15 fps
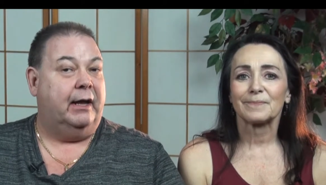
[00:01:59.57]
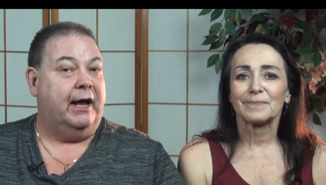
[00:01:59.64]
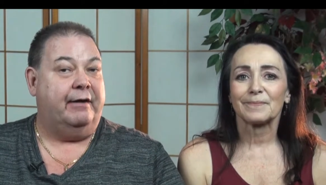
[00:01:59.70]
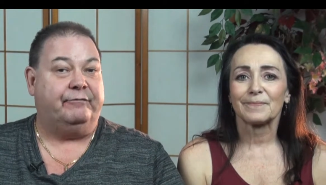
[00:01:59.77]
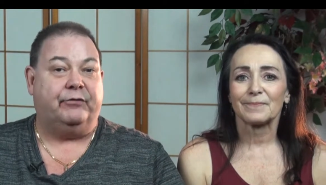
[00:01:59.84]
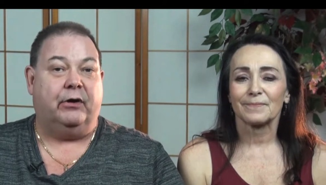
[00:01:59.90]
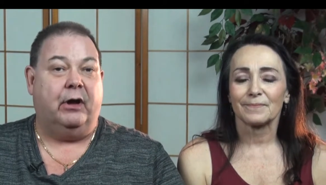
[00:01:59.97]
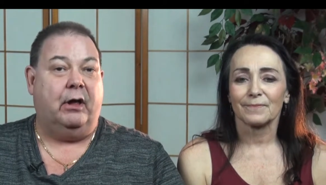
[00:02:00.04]

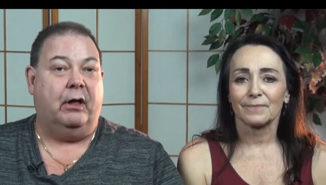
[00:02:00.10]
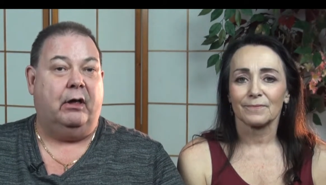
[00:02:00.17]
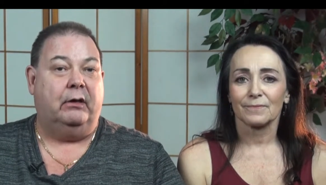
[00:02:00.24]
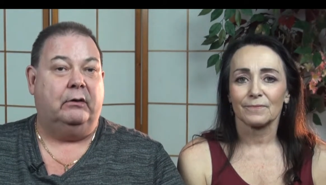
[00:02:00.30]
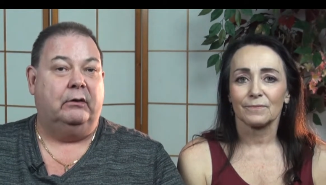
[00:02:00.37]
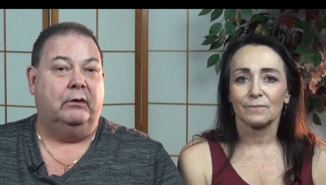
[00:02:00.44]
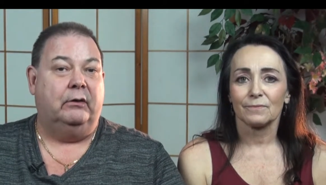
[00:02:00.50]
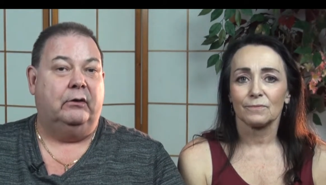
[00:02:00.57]
Speaker 1: After
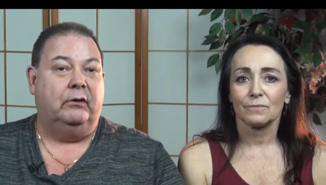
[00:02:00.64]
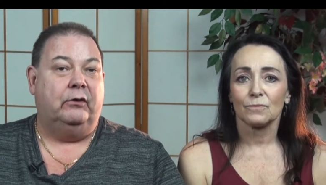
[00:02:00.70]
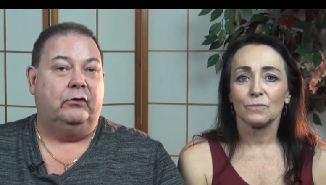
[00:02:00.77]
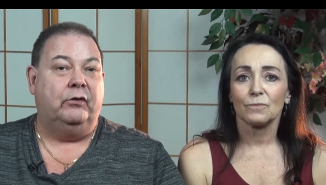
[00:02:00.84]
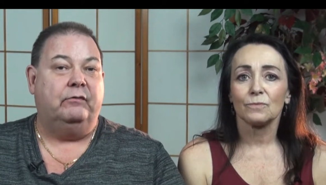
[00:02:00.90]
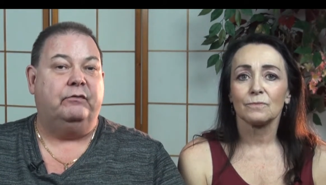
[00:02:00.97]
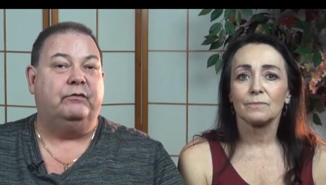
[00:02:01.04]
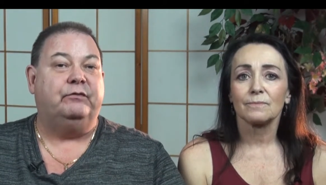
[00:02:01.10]
all,
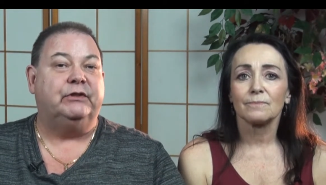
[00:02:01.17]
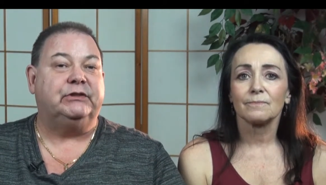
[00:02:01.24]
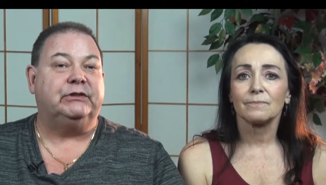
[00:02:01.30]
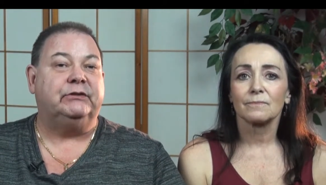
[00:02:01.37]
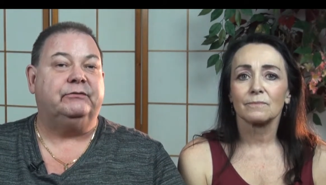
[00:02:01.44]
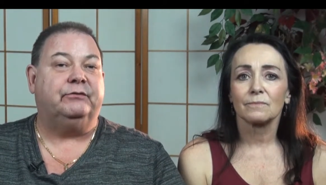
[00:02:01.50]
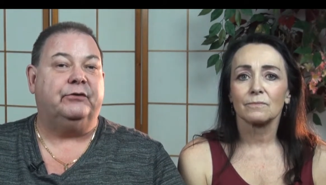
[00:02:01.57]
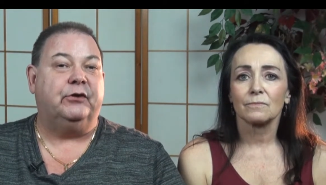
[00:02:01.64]
you have a
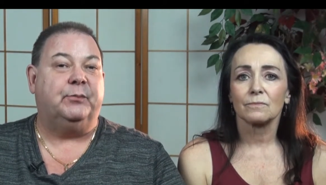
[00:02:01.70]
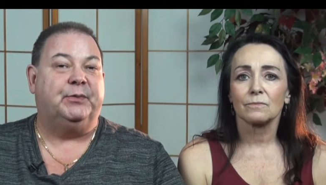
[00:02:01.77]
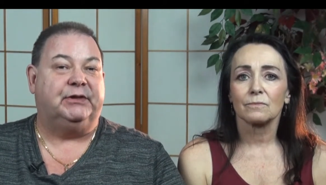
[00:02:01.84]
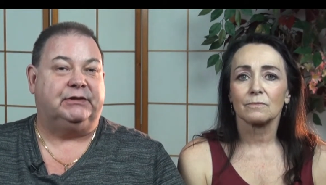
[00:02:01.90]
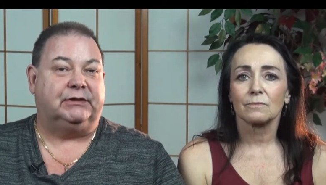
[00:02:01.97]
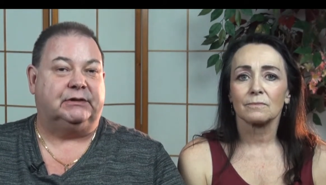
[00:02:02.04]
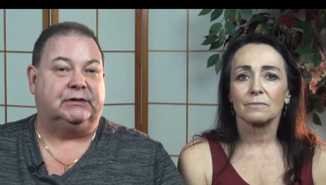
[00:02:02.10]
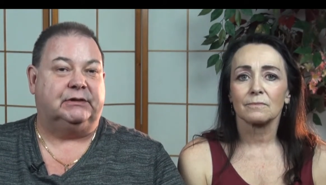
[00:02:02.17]
vision for your
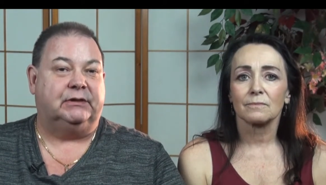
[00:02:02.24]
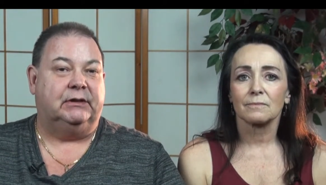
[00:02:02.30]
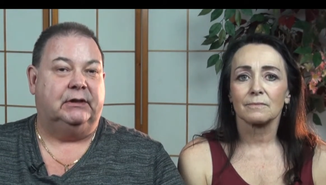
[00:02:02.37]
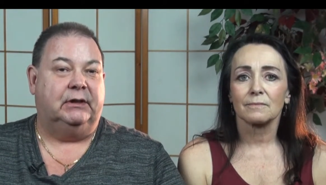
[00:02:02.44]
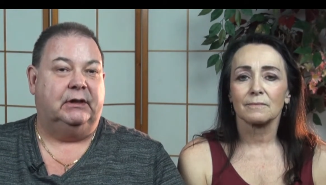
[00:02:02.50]
business,